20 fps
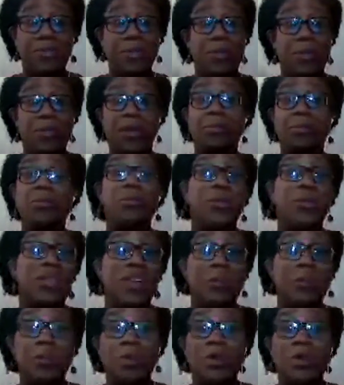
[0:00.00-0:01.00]
but maybe it was in
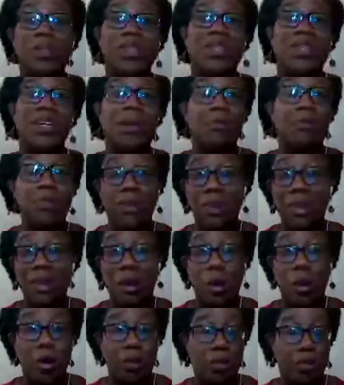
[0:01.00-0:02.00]
the amount of sleep that they
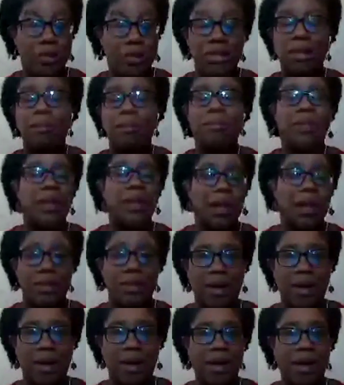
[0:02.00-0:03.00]
got or something like
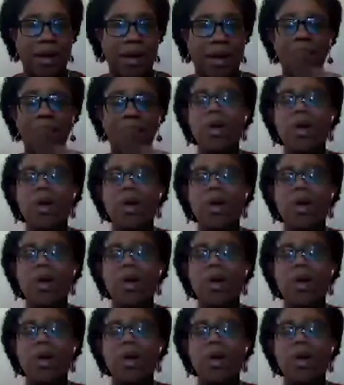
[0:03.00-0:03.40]
that, right?